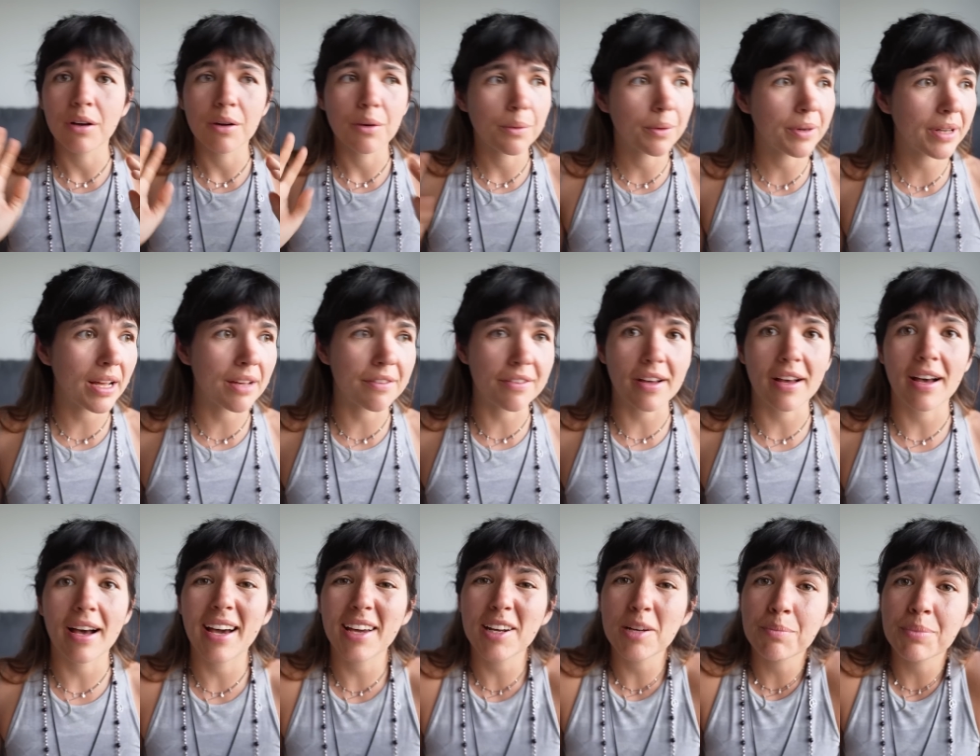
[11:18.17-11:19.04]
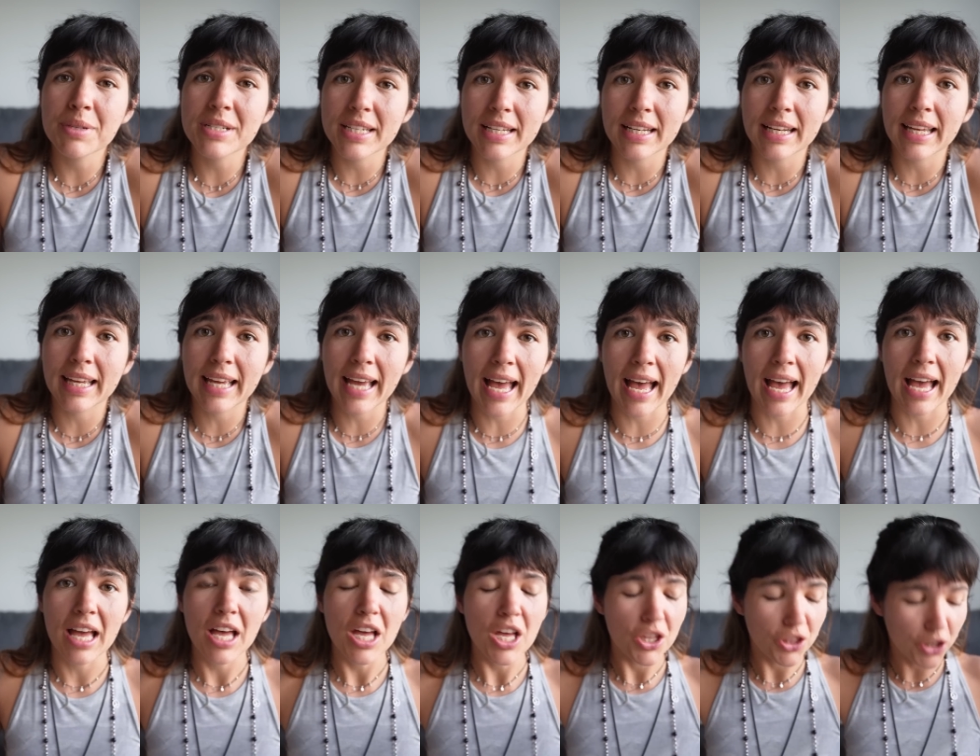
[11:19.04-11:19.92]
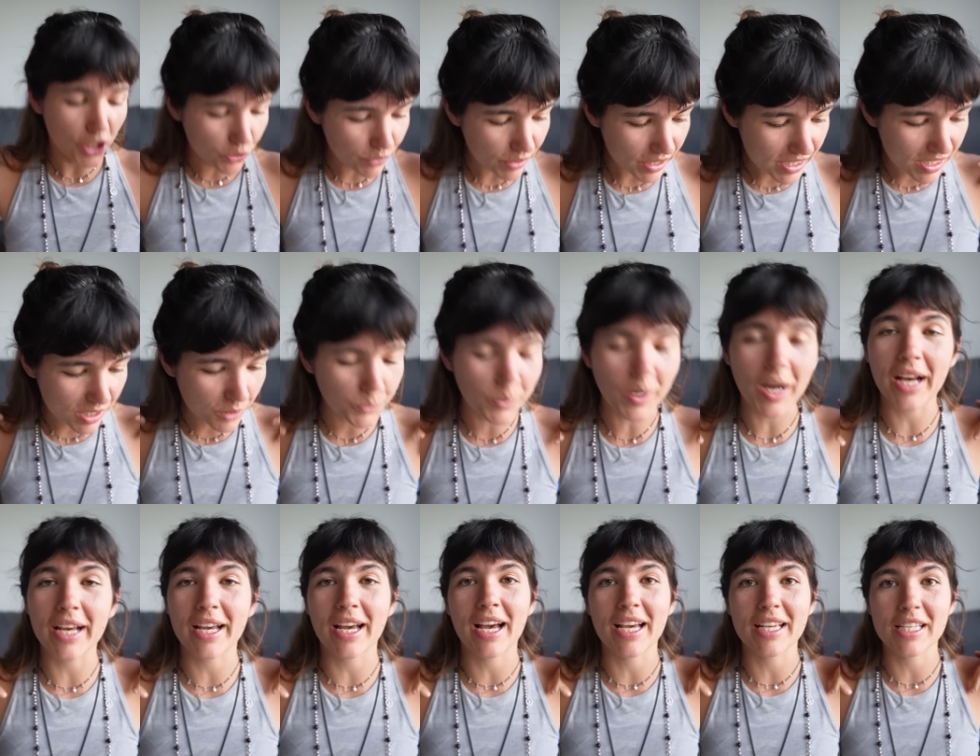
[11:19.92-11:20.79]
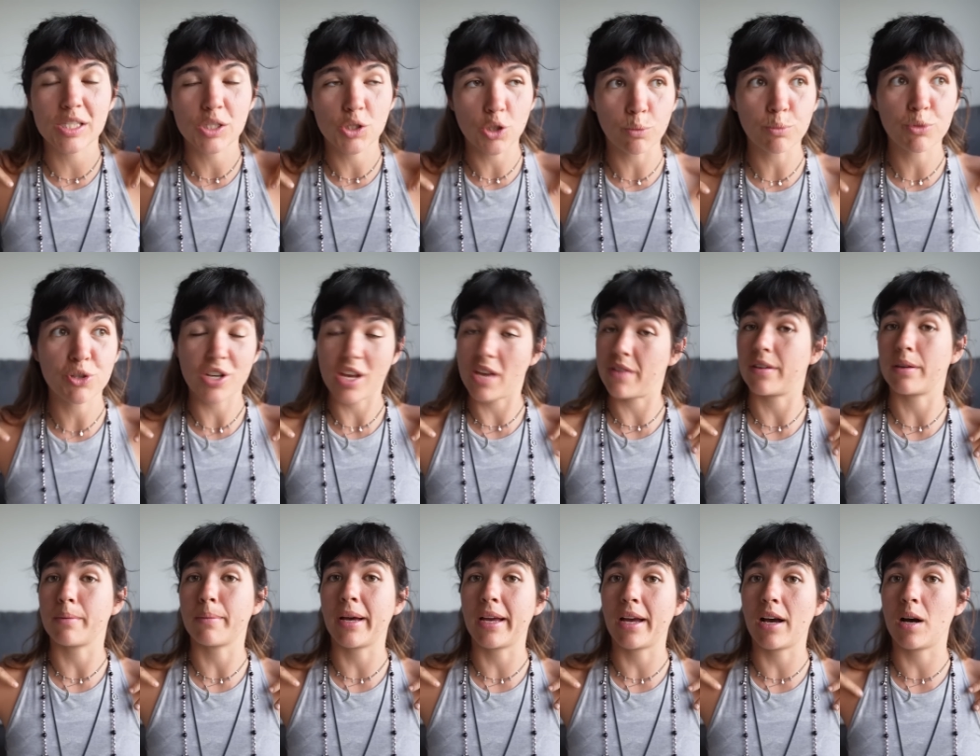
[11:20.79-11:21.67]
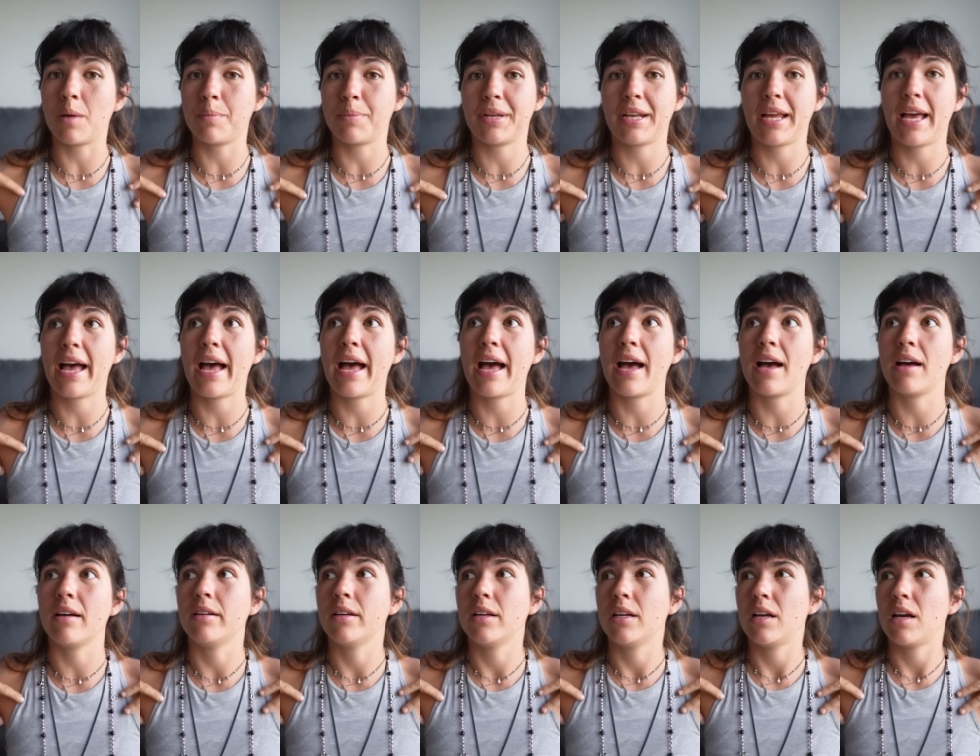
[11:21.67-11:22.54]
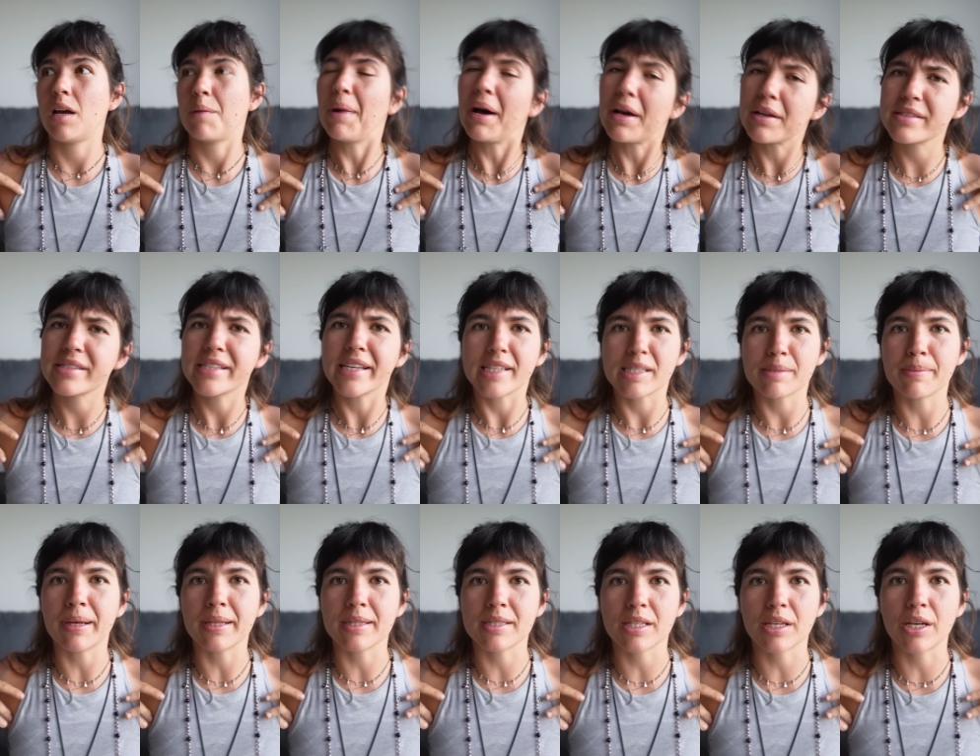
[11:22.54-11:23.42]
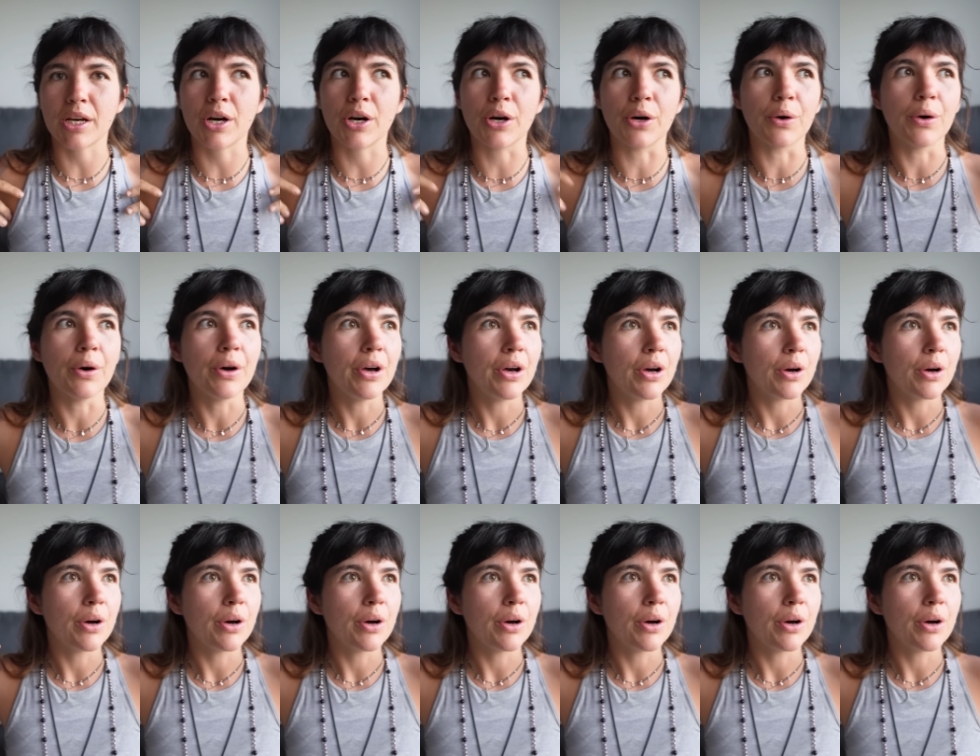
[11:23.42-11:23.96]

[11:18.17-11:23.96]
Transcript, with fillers: Whatever, I don't particularly care. The reason why I stopped shaving my armpit hair about six months ago